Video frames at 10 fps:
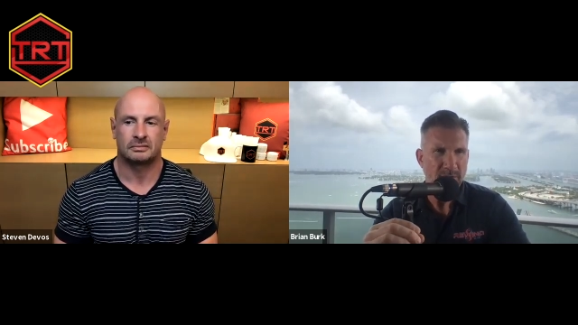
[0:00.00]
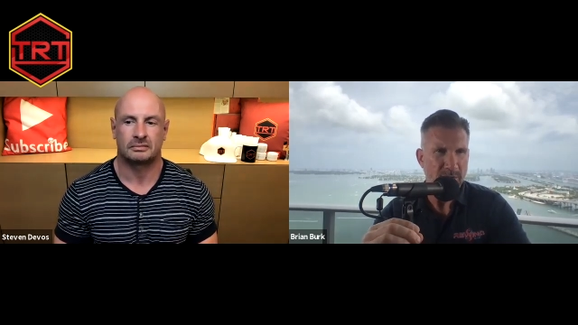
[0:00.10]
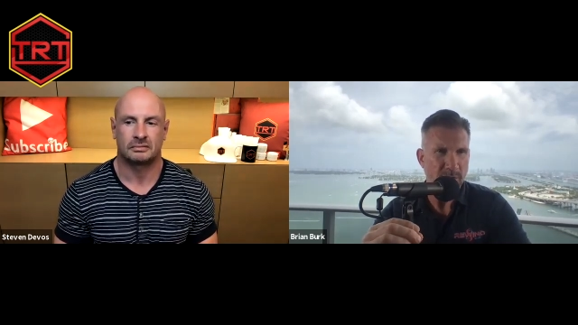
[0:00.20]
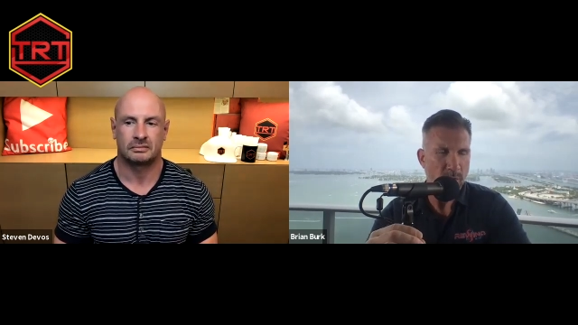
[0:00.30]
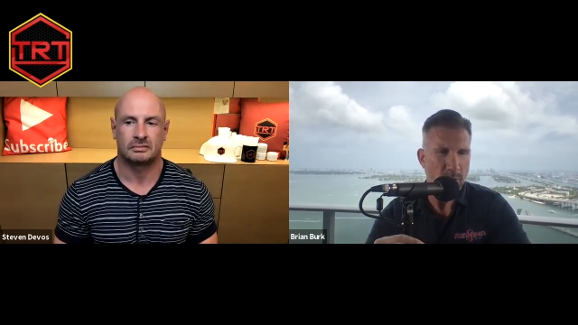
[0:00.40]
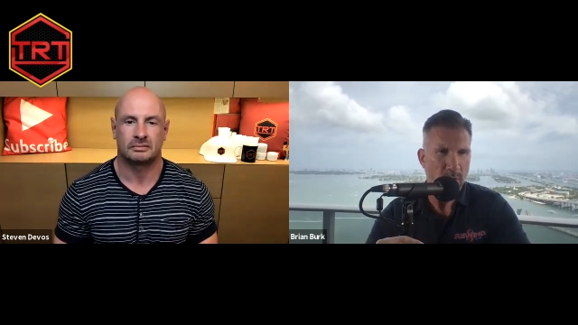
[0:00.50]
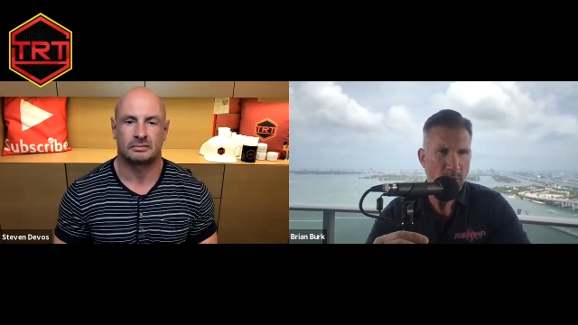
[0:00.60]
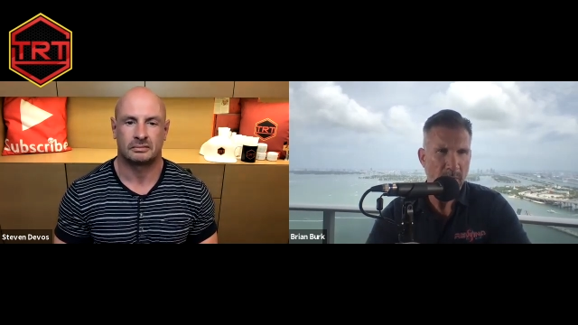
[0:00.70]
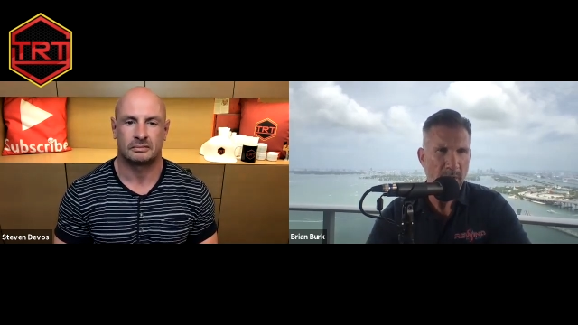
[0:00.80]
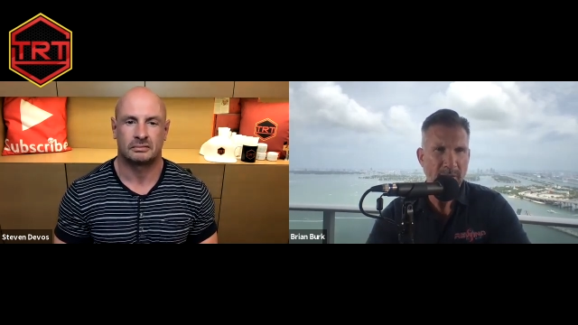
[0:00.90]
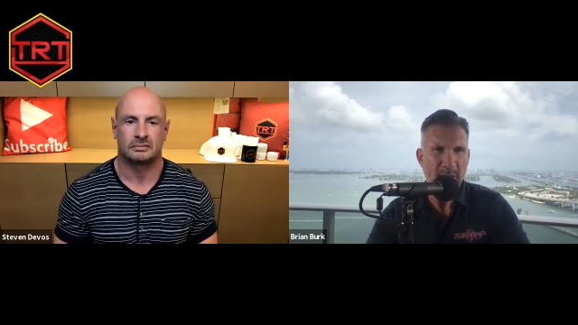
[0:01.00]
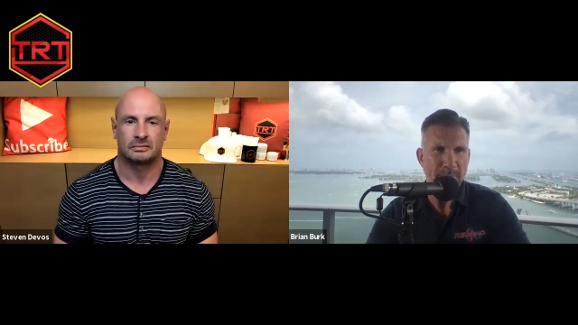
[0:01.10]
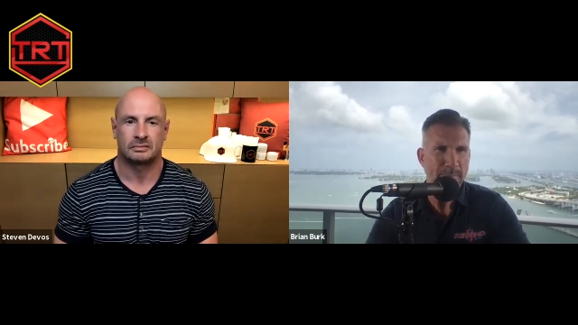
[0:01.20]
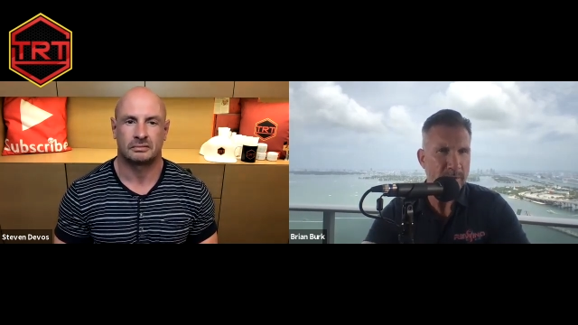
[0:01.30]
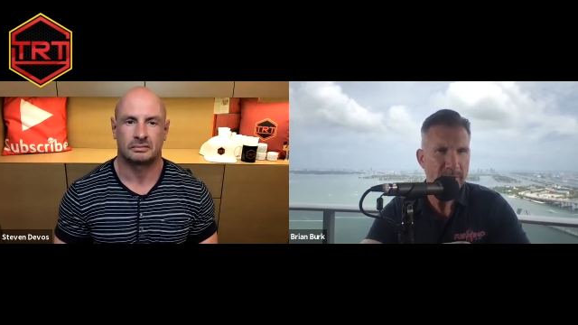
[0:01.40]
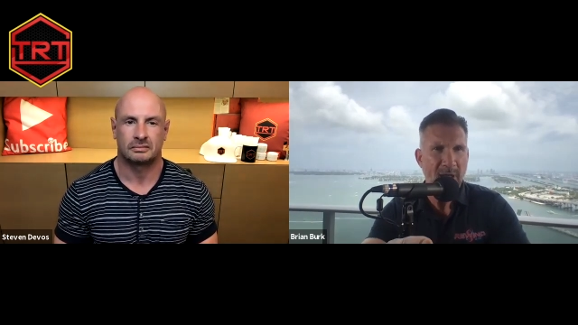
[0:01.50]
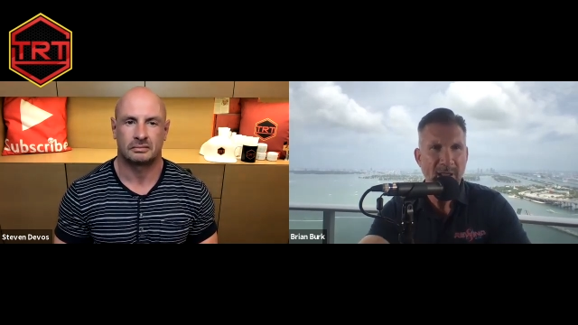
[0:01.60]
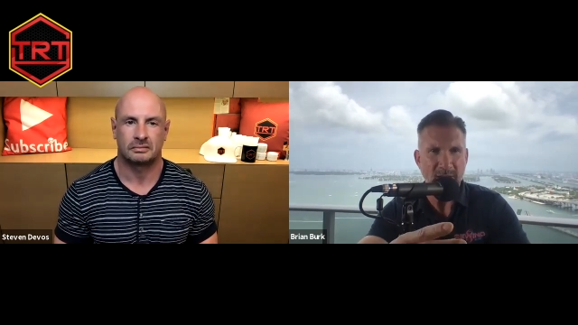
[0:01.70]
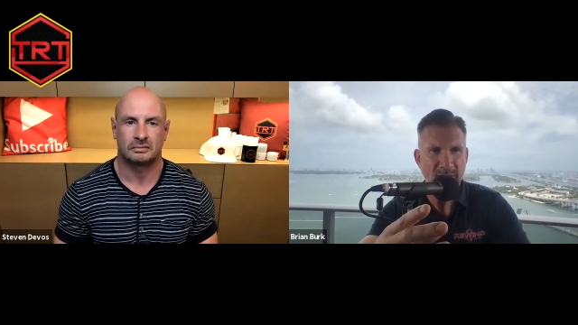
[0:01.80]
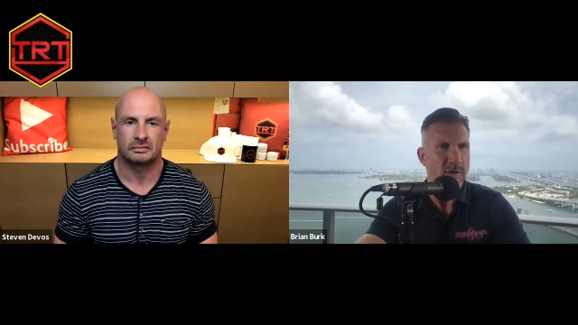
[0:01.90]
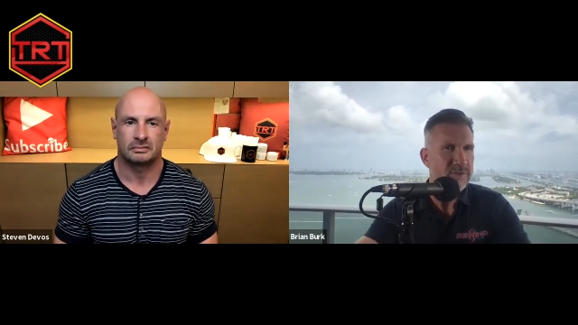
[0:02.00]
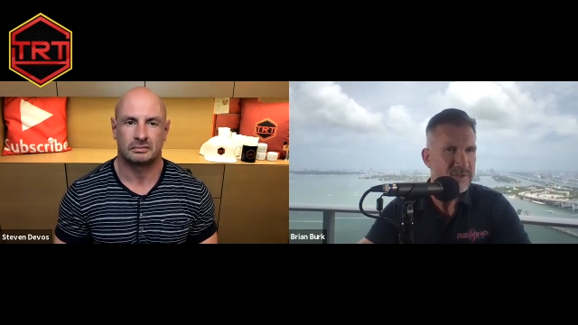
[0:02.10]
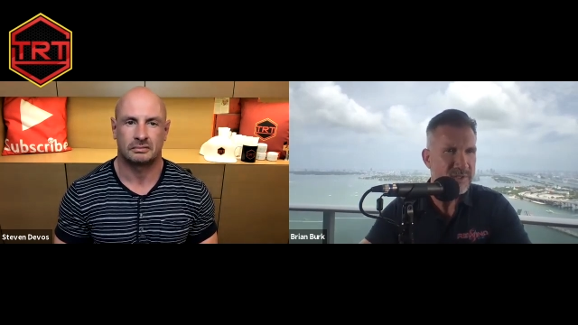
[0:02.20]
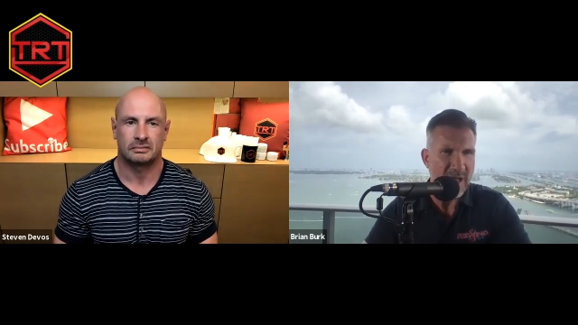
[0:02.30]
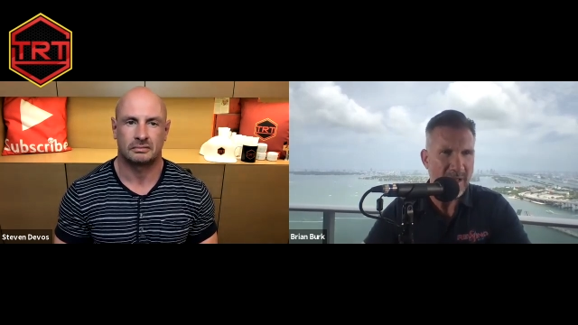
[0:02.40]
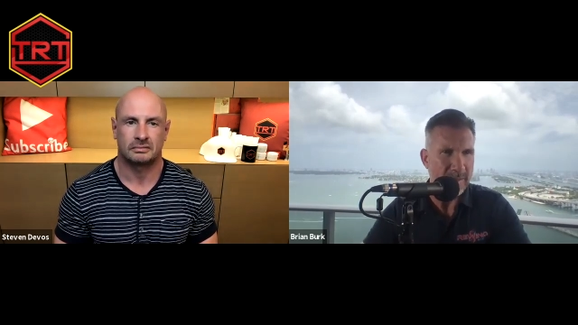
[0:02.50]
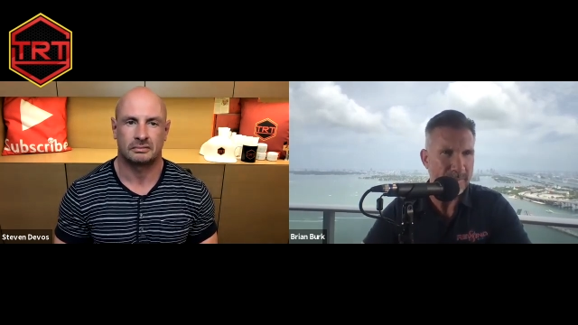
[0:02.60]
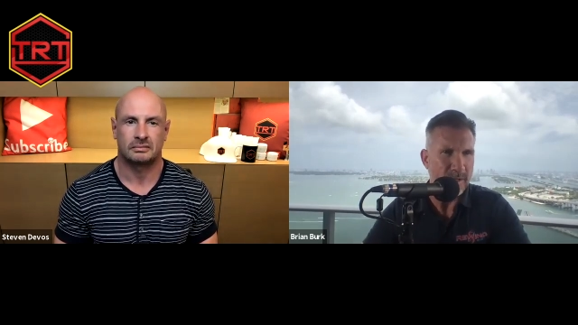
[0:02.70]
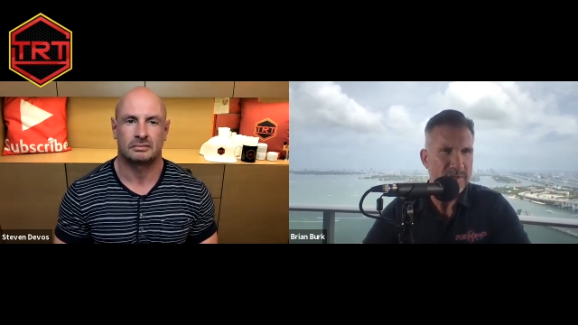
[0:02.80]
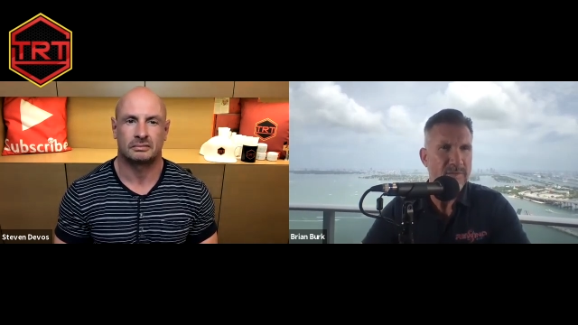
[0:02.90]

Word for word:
Speaker 1: you know, and then periodically over time,